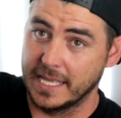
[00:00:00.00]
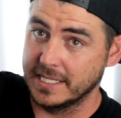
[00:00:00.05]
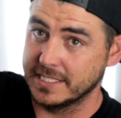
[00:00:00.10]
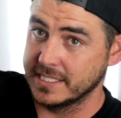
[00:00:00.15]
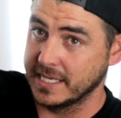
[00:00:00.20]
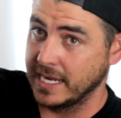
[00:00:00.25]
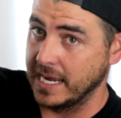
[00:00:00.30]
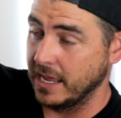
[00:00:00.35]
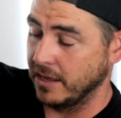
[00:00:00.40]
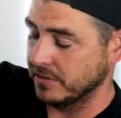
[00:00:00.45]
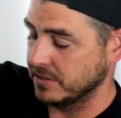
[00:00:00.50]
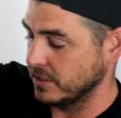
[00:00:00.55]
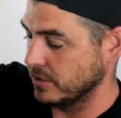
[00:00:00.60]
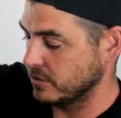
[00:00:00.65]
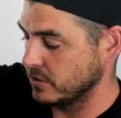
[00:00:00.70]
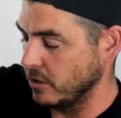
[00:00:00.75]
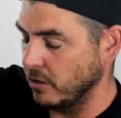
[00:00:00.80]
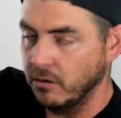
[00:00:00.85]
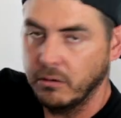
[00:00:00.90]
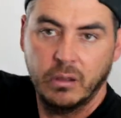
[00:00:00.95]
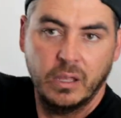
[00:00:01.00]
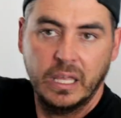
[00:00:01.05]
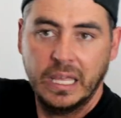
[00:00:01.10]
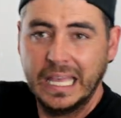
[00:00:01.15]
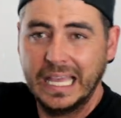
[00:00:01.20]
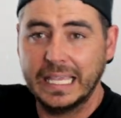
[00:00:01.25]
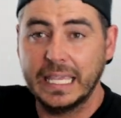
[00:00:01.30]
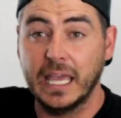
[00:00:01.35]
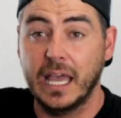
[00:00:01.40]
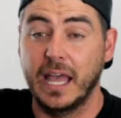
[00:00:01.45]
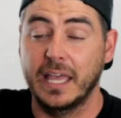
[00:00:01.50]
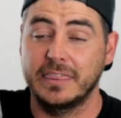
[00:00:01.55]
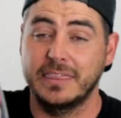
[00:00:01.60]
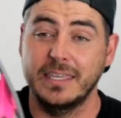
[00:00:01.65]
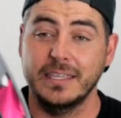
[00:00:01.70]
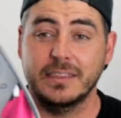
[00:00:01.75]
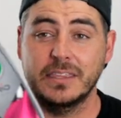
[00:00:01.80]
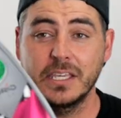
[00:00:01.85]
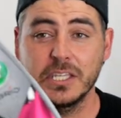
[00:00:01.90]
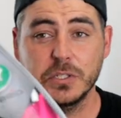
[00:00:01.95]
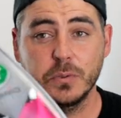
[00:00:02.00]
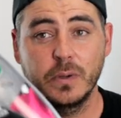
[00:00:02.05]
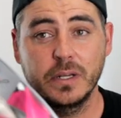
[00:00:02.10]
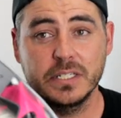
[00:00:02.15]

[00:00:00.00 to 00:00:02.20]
cents an ounce. So again, I think this